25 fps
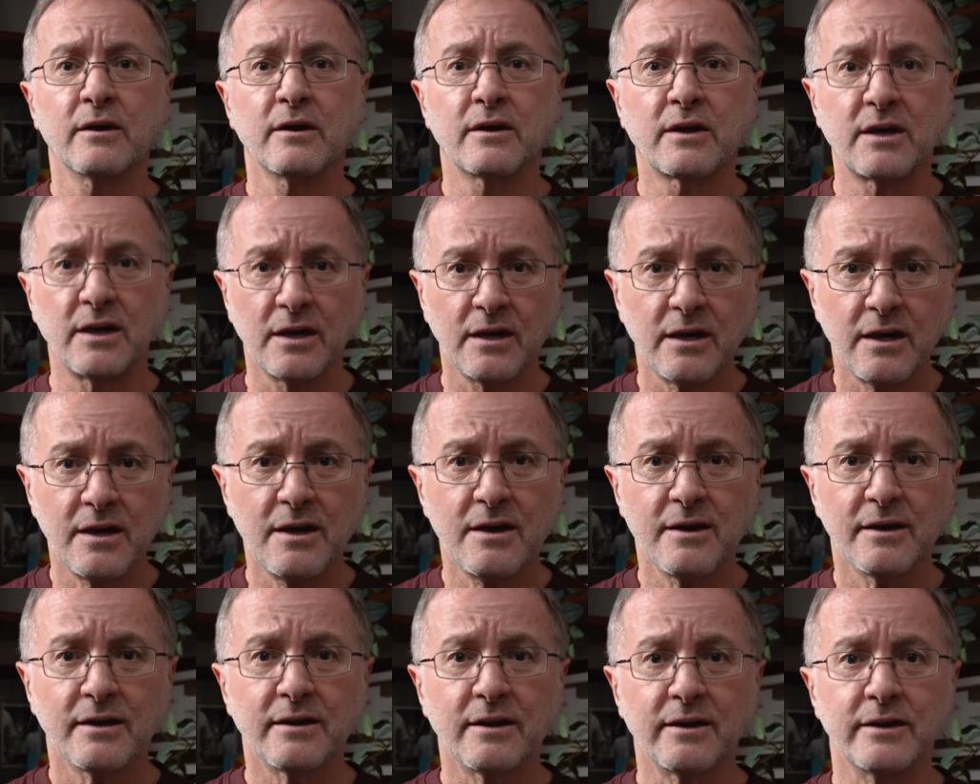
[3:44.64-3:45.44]

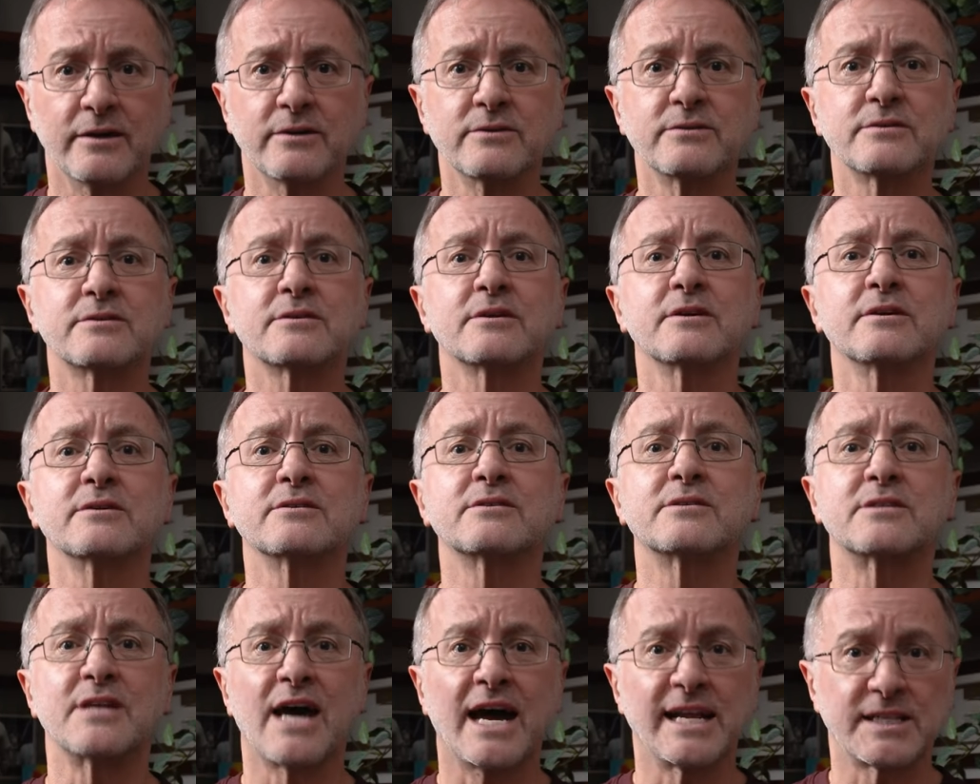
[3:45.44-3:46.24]
key is
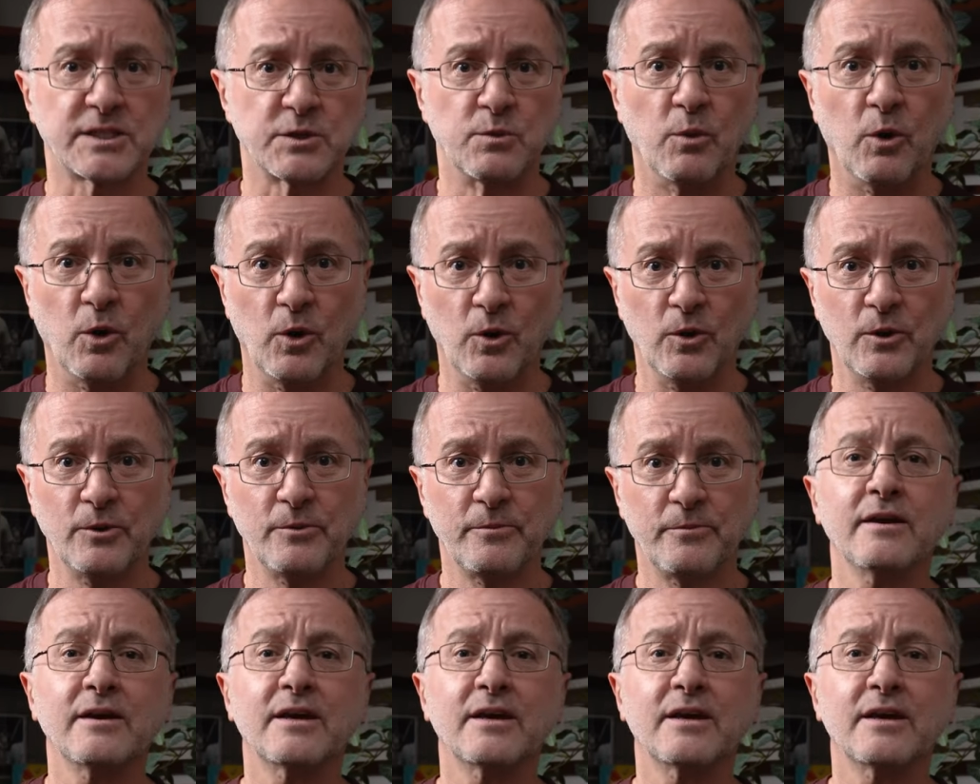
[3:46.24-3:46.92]
start small.